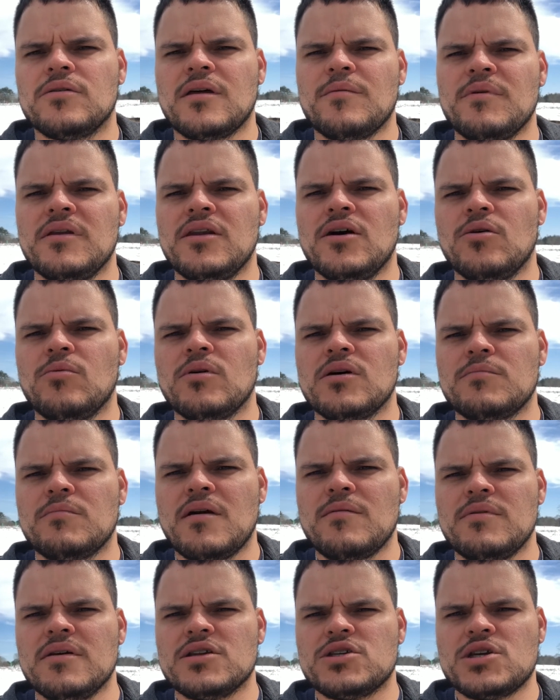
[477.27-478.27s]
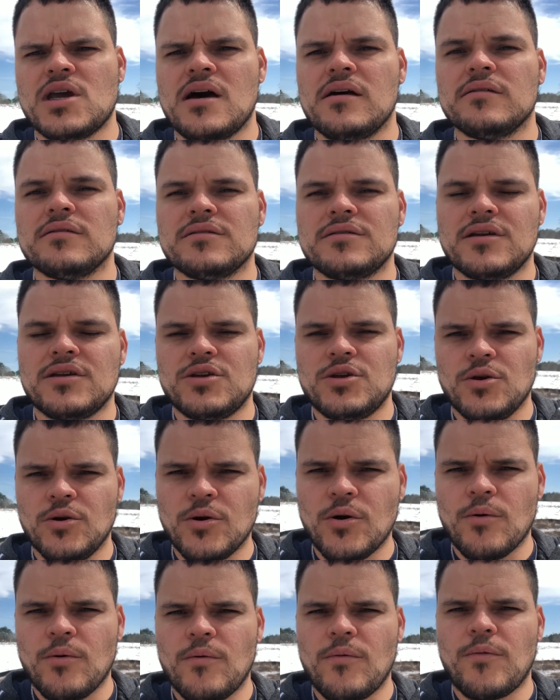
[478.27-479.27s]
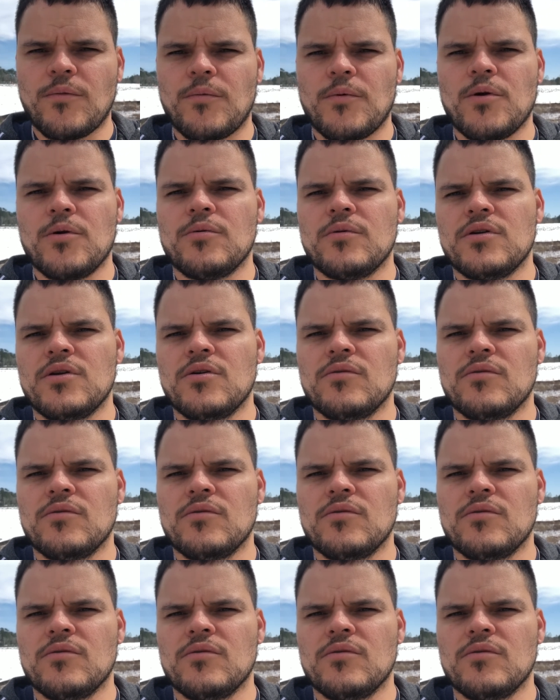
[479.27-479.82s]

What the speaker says: Let me know what maybe a challenge that you're going through in your